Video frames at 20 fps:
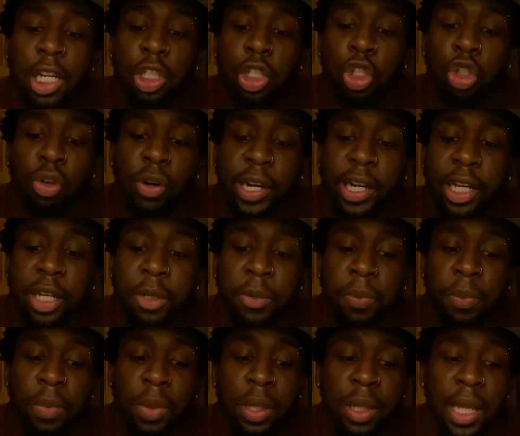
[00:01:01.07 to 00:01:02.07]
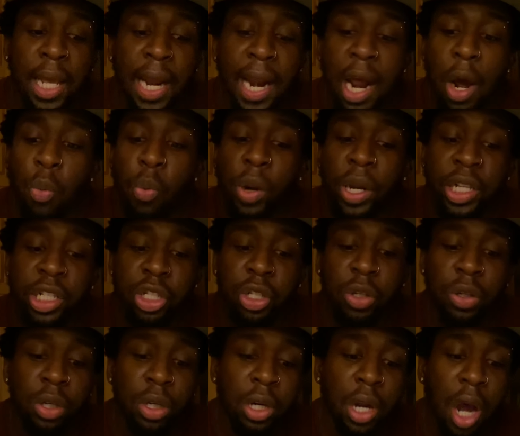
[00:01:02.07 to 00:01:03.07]
a dream that I went
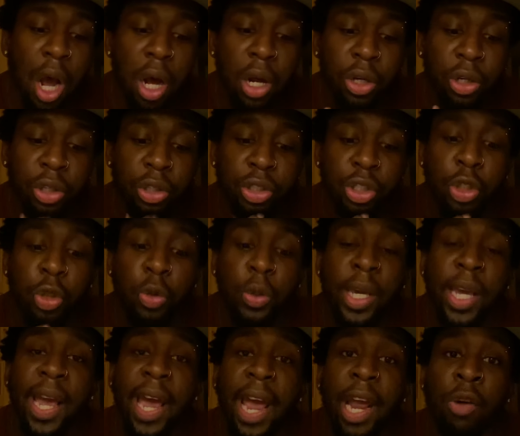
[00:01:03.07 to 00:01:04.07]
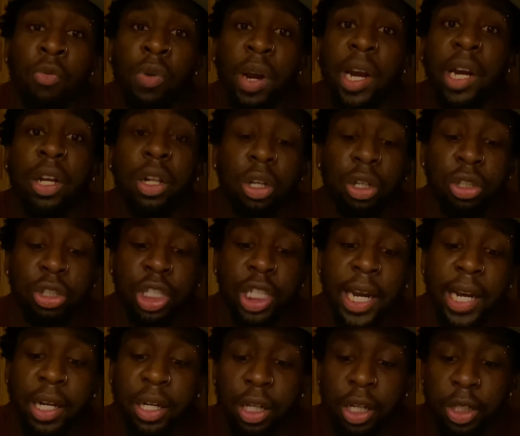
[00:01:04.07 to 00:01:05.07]
to the doctor to get a regular
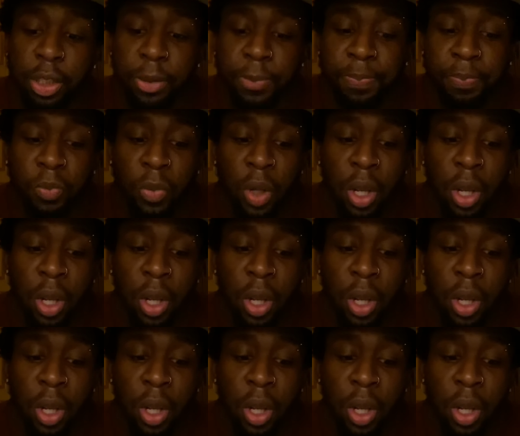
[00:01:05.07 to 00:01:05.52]
checkup.